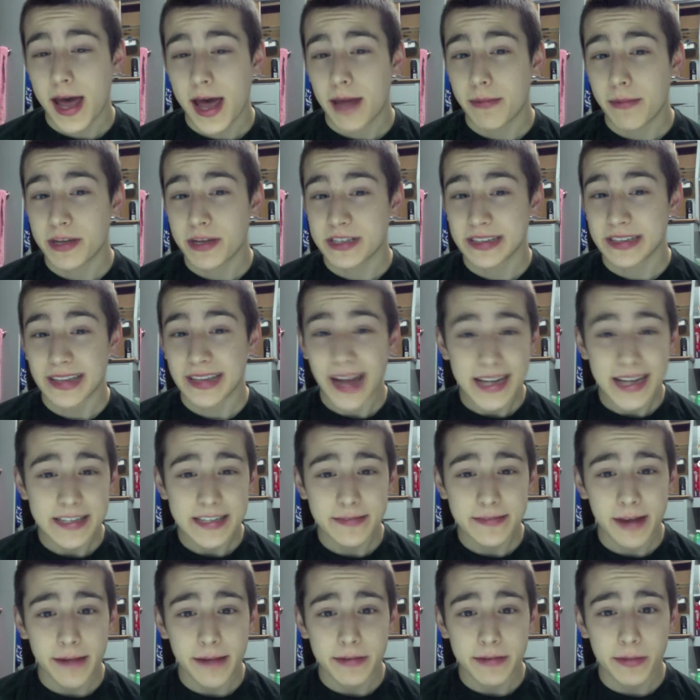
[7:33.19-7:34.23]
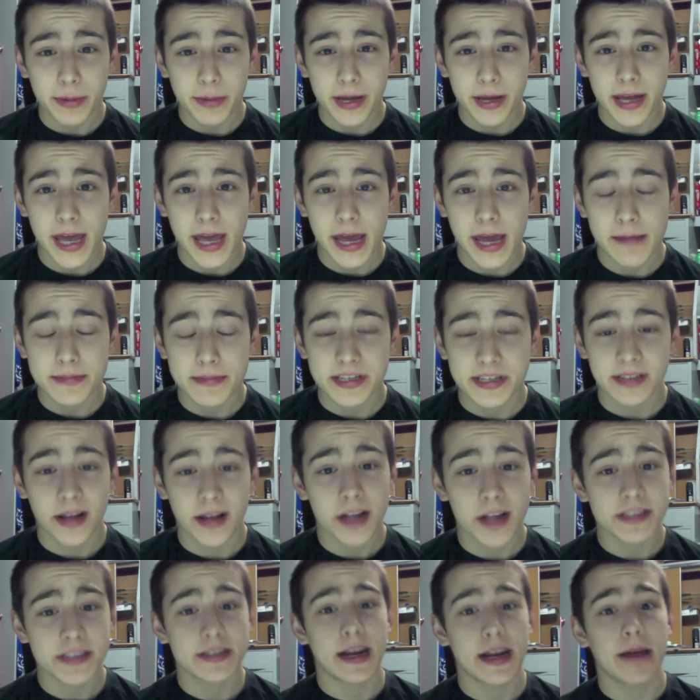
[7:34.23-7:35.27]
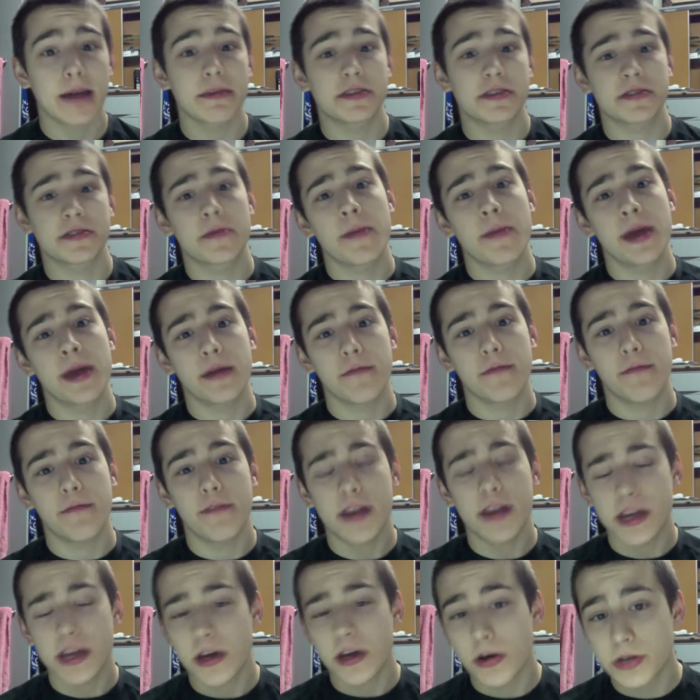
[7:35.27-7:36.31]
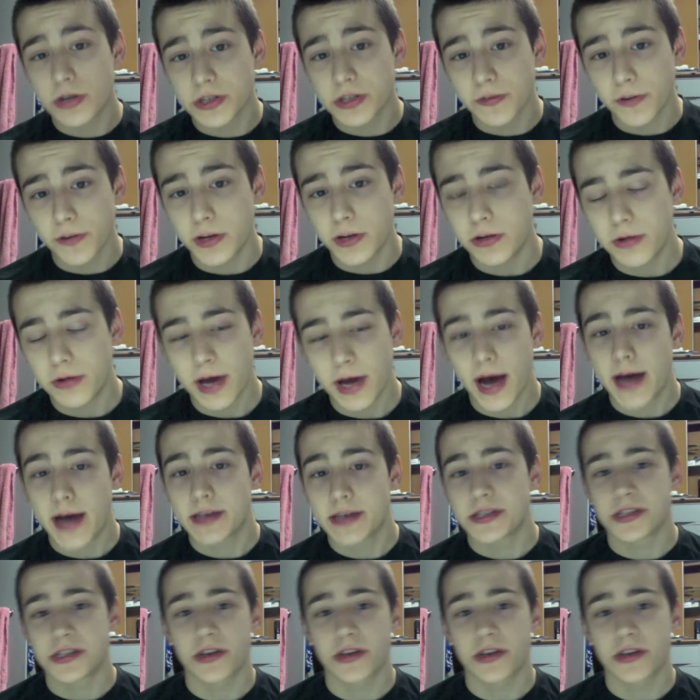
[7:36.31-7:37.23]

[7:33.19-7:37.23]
It means lots of time to play games and lots of times to make videos for you guys.